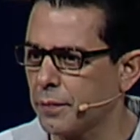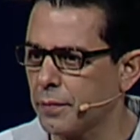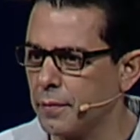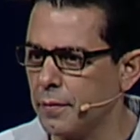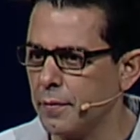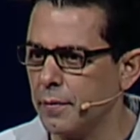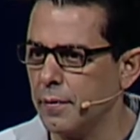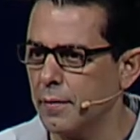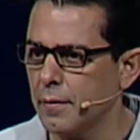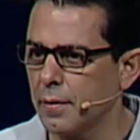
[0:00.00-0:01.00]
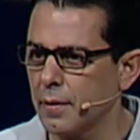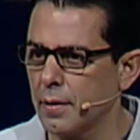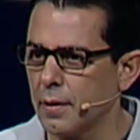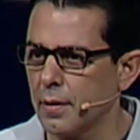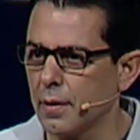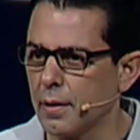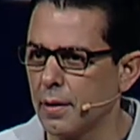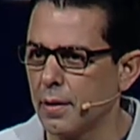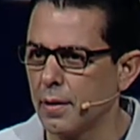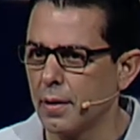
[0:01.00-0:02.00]

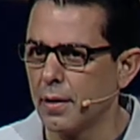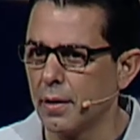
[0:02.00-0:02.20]
(silence)